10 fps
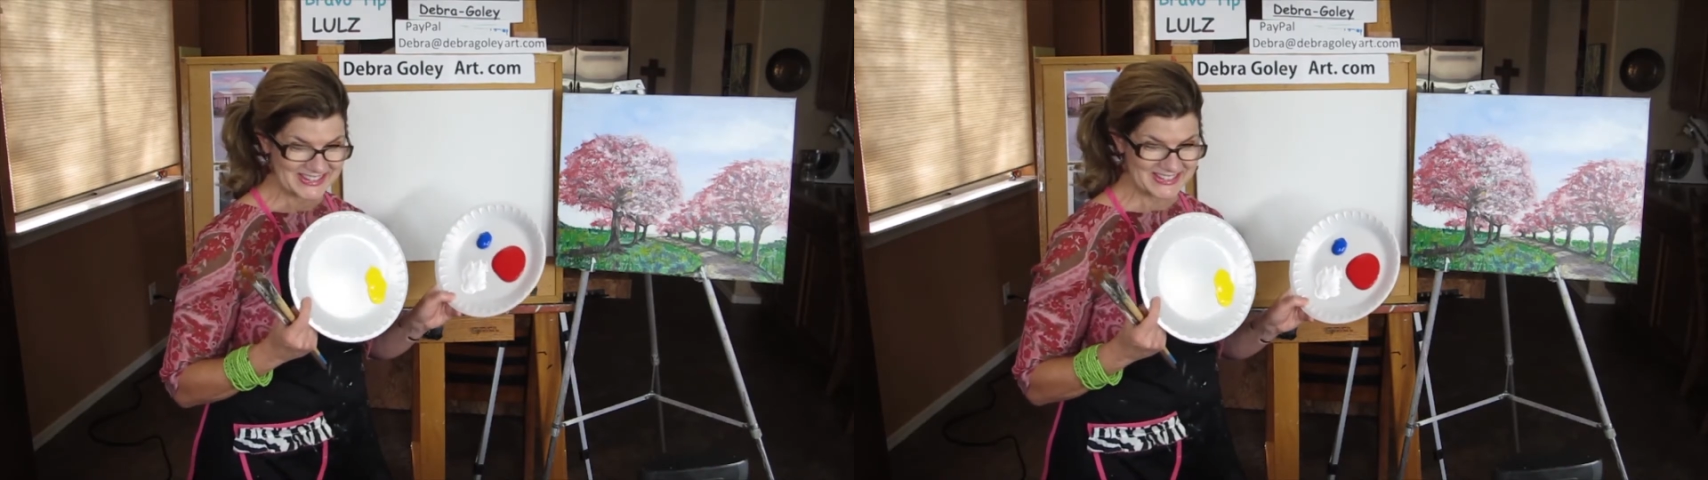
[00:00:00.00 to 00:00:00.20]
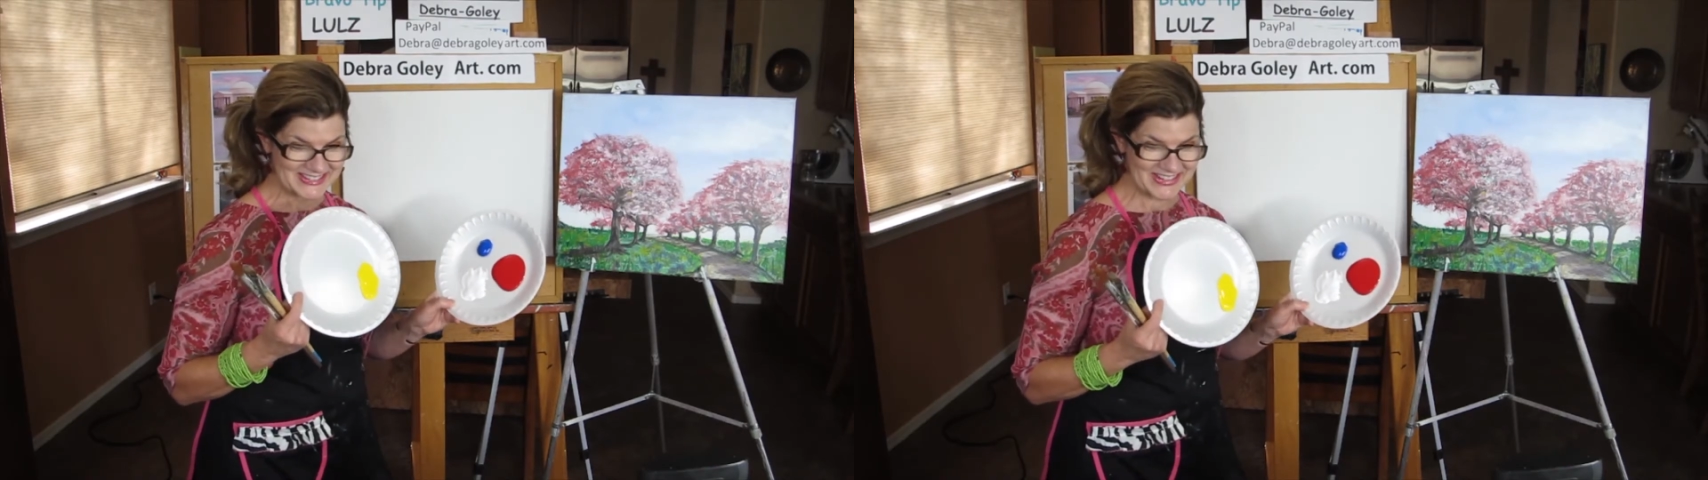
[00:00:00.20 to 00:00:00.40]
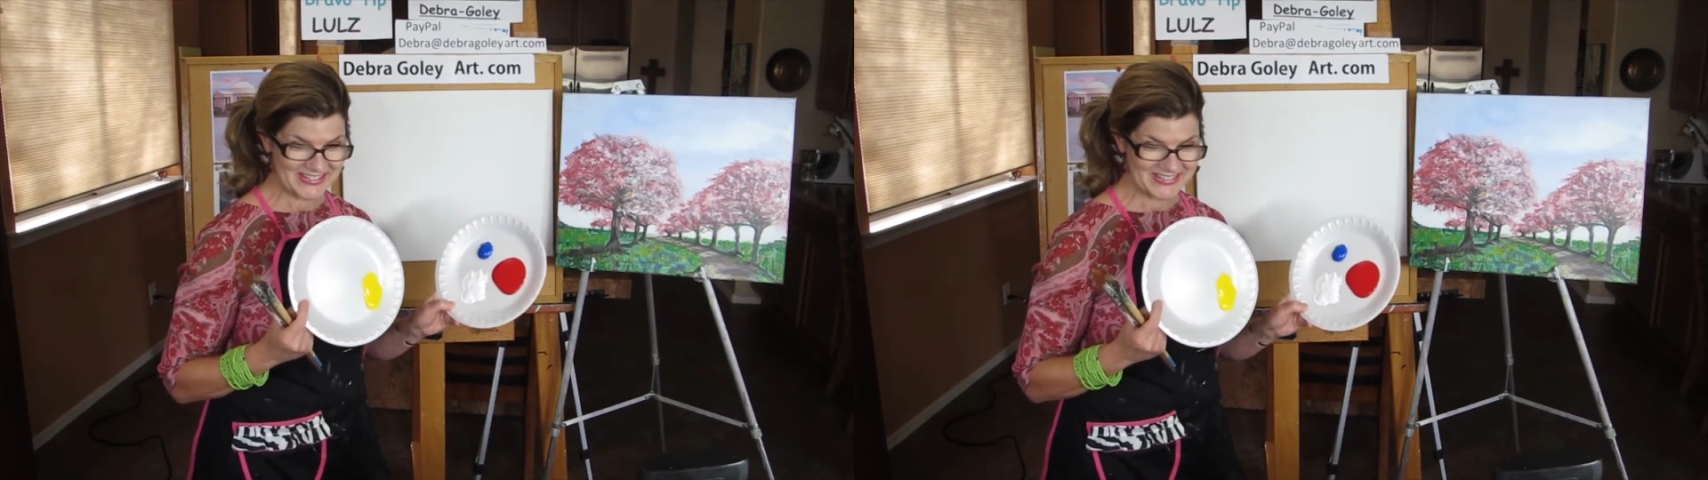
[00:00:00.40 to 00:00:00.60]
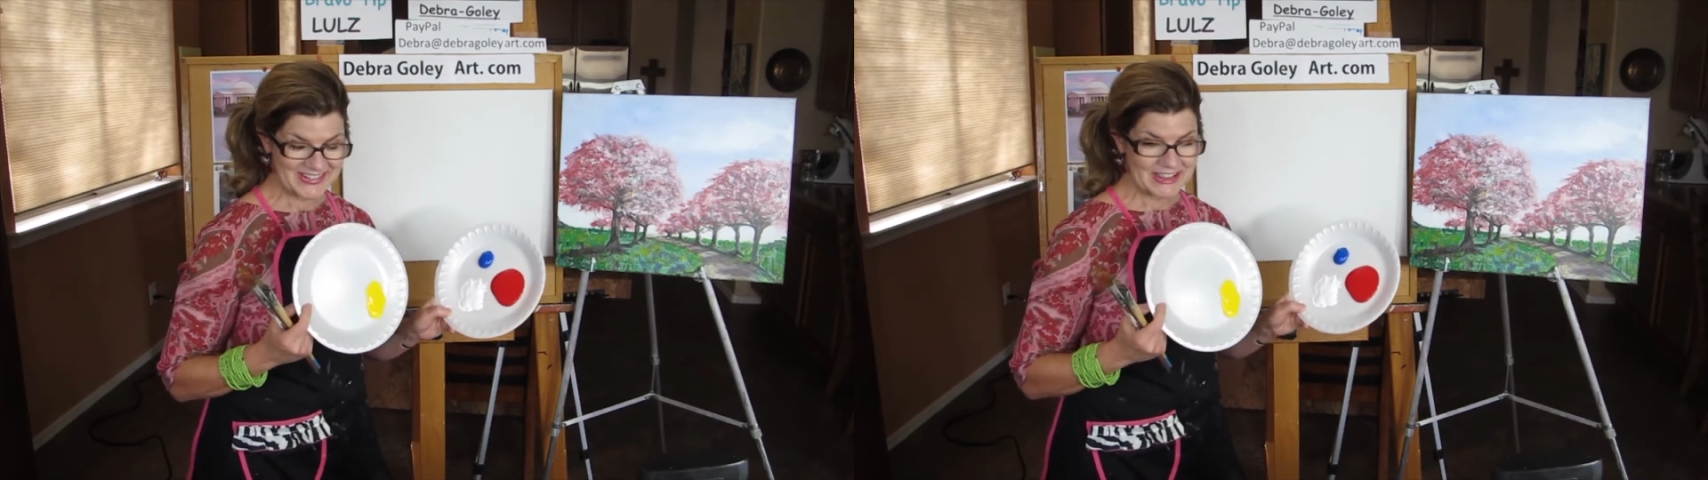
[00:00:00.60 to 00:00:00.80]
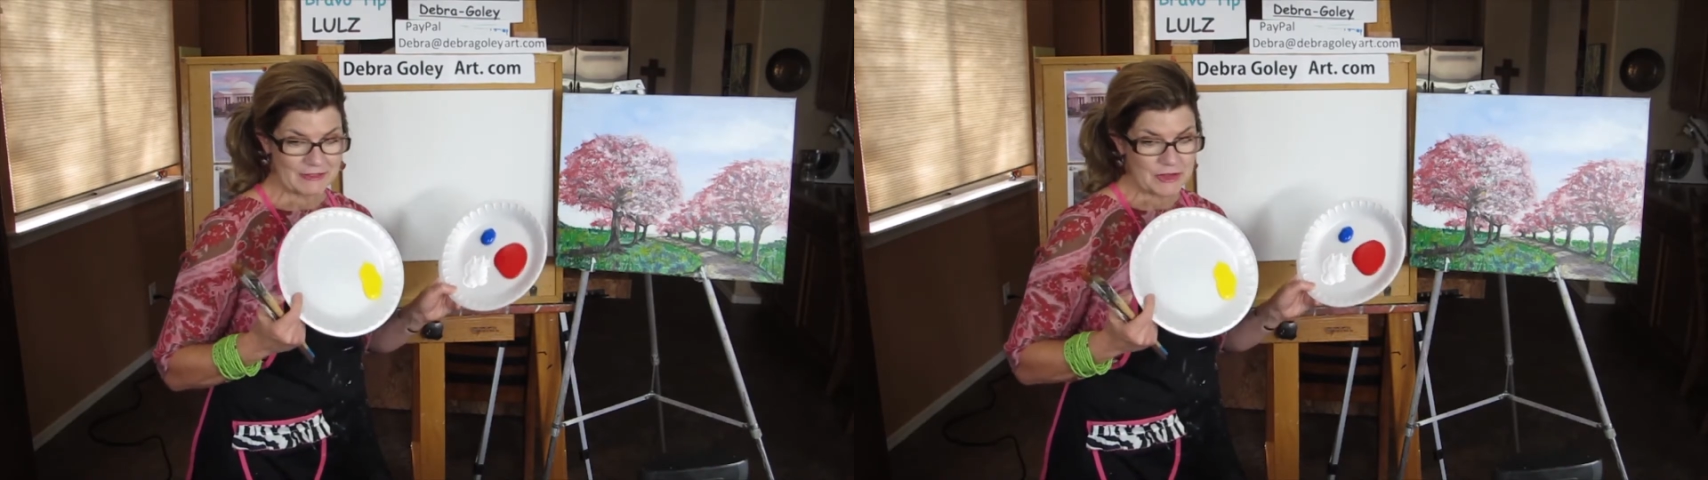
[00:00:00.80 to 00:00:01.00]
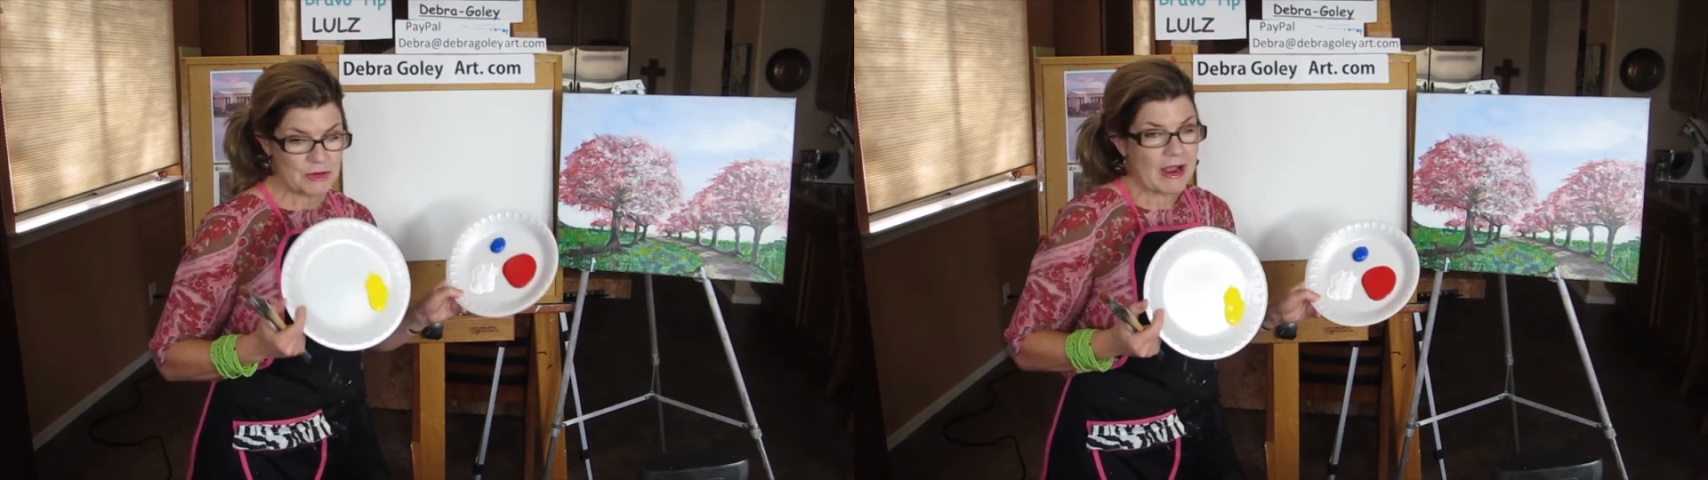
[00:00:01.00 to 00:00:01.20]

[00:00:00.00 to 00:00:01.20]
So if you